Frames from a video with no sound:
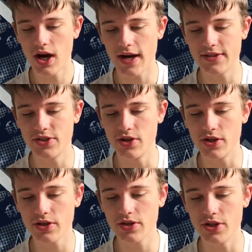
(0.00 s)
I
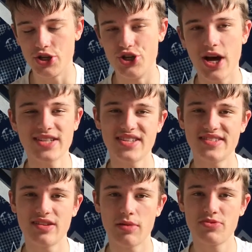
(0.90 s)
took the Jets
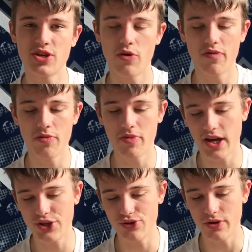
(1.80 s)
as an upset over the
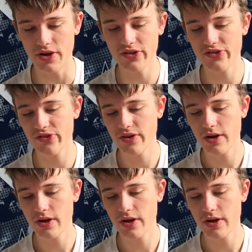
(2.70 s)
Patriots.